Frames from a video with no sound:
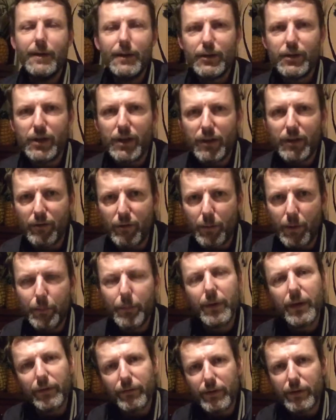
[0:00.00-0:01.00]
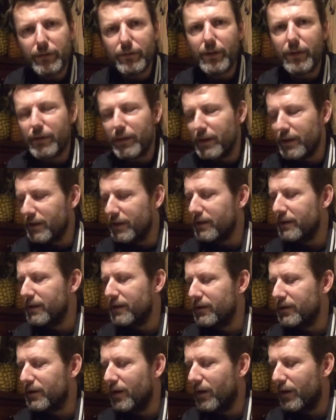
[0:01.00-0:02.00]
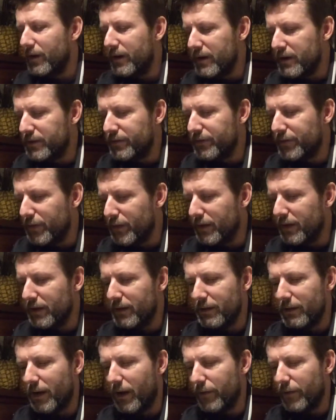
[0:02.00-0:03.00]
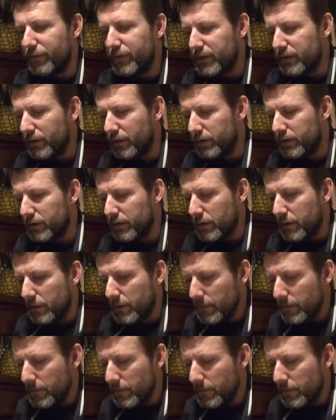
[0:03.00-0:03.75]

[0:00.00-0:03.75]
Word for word: cheer them up, even if they're thinking this guy is fucking off his nut.